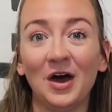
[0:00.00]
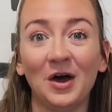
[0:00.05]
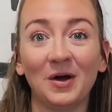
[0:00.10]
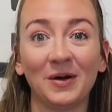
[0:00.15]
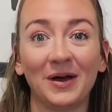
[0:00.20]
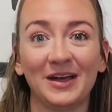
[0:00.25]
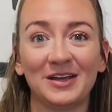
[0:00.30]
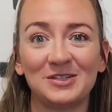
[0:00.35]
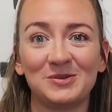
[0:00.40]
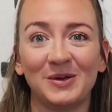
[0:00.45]

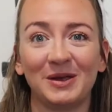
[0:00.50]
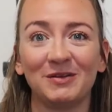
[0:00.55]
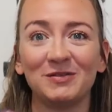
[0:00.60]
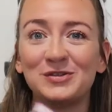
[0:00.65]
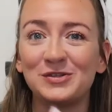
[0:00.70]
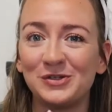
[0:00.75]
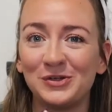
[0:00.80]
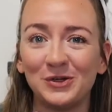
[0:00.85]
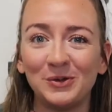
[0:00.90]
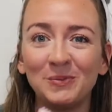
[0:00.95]
Okay, so we
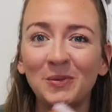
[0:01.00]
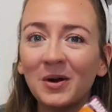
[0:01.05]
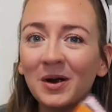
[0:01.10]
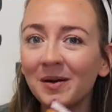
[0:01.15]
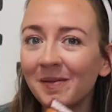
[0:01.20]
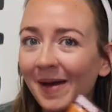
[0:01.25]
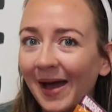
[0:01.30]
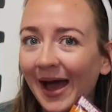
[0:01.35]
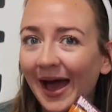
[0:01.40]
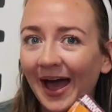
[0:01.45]
have 2
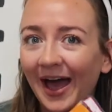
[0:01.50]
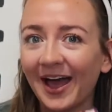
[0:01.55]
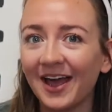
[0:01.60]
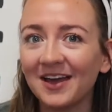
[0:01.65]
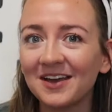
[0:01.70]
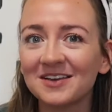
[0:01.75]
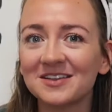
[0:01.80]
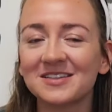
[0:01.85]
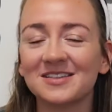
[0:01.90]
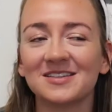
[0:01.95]
more
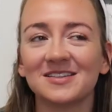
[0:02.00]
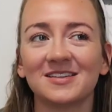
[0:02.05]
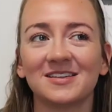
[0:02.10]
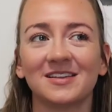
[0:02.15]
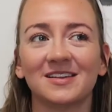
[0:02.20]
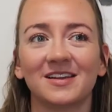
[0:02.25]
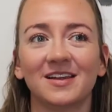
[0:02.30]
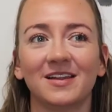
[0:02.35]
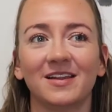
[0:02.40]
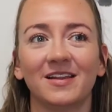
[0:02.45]
bags.
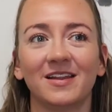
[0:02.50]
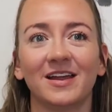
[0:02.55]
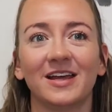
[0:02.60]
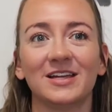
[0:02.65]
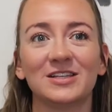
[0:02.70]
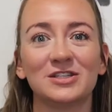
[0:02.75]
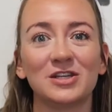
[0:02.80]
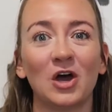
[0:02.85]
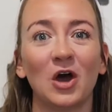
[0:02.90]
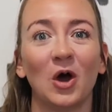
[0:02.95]

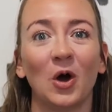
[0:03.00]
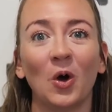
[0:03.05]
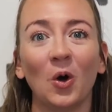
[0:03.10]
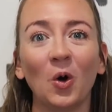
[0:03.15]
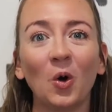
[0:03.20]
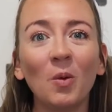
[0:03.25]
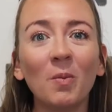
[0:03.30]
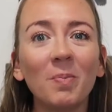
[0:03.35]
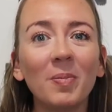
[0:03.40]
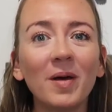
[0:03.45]
Let's
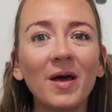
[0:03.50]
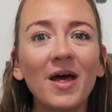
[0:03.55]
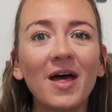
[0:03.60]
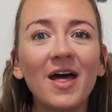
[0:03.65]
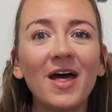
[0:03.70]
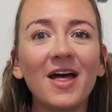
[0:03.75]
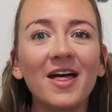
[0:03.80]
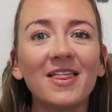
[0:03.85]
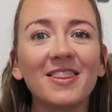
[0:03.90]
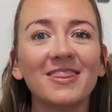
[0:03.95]
hope
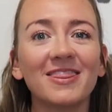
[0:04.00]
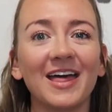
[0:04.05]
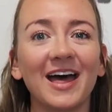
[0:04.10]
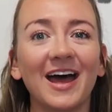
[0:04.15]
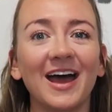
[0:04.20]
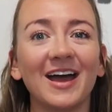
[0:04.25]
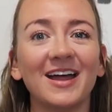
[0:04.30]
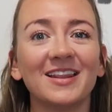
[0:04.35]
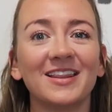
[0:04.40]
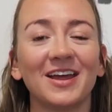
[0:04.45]

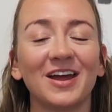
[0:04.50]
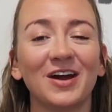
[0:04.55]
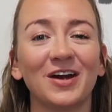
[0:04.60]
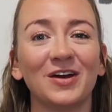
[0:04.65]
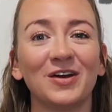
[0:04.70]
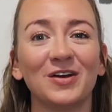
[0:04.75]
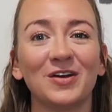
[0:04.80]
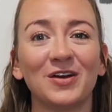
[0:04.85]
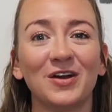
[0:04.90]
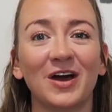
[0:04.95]
that there
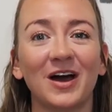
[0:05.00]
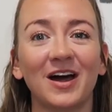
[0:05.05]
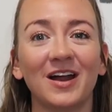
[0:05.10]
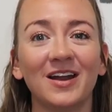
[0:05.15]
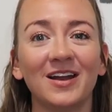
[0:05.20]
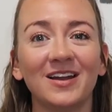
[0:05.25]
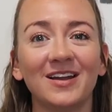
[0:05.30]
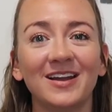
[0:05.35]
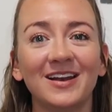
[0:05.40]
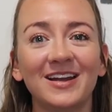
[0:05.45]
are
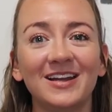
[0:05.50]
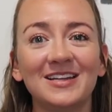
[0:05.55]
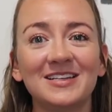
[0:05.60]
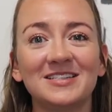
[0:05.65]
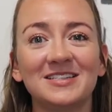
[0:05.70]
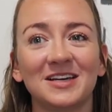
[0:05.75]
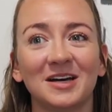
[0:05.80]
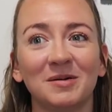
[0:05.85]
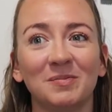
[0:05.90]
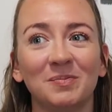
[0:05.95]
not any
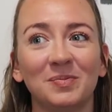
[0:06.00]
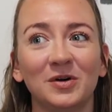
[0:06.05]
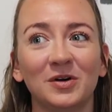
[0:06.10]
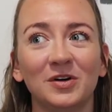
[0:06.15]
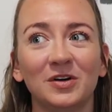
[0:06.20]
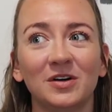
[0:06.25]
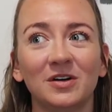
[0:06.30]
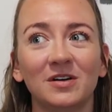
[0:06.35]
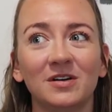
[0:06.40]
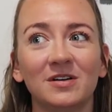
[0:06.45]

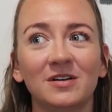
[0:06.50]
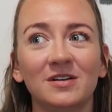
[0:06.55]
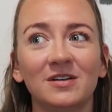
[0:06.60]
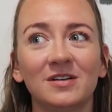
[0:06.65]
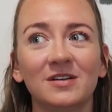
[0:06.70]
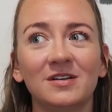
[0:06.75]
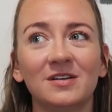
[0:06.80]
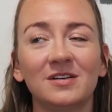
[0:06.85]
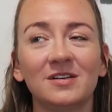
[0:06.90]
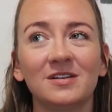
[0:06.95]

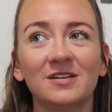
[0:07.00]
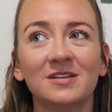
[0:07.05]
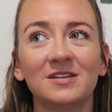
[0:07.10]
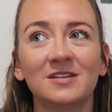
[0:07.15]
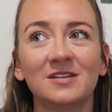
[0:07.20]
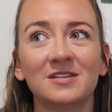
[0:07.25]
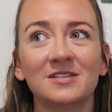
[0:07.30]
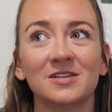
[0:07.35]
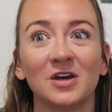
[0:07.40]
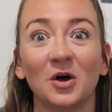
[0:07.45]

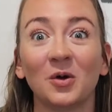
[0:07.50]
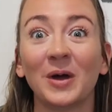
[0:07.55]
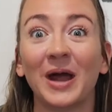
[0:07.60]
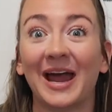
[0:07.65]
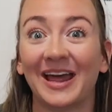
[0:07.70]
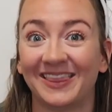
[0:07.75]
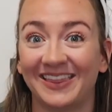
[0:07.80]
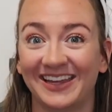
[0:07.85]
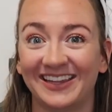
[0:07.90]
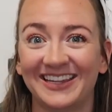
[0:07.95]
doubles.
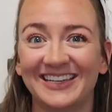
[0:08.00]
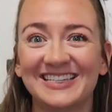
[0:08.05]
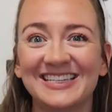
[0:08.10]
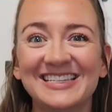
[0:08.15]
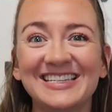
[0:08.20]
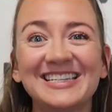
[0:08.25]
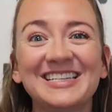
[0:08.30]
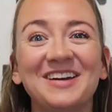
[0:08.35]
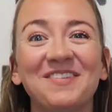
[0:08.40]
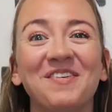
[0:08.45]
Okay, I think this
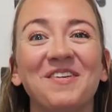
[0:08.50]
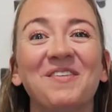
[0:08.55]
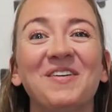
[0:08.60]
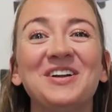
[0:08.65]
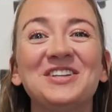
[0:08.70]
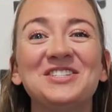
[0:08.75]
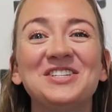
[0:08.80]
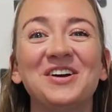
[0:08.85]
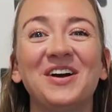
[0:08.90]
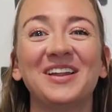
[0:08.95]
is a different
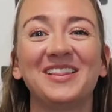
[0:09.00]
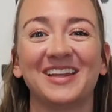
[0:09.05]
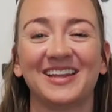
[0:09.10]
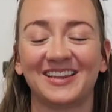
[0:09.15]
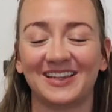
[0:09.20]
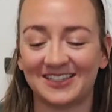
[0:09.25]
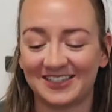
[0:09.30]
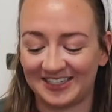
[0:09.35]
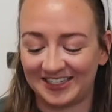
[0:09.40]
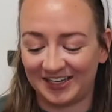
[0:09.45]
one
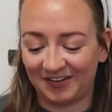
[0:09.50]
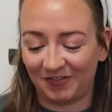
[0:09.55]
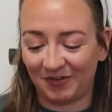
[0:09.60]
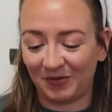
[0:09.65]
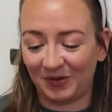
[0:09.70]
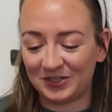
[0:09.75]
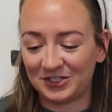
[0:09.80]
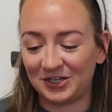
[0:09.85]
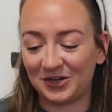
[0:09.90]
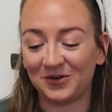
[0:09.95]

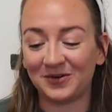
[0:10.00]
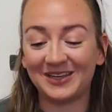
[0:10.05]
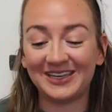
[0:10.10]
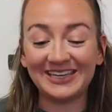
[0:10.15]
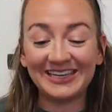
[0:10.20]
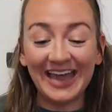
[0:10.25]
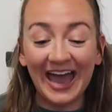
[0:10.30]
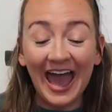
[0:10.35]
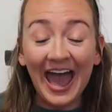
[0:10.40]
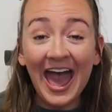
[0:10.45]
too.
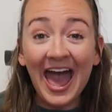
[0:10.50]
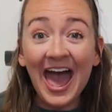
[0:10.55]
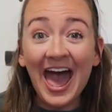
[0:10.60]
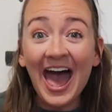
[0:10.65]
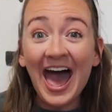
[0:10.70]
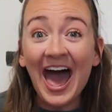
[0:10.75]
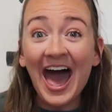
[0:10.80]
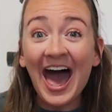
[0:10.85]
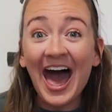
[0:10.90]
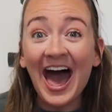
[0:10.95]

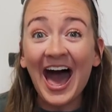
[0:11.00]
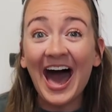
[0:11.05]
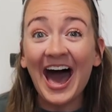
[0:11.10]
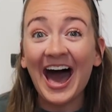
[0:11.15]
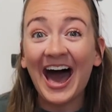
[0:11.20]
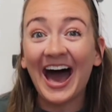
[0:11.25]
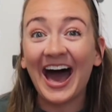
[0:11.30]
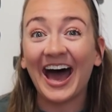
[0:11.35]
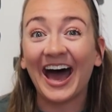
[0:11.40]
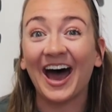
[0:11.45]

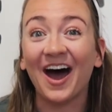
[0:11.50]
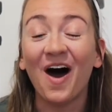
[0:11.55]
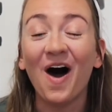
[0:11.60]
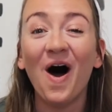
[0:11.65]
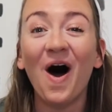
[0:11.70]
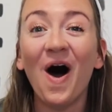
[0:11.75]
Yeah!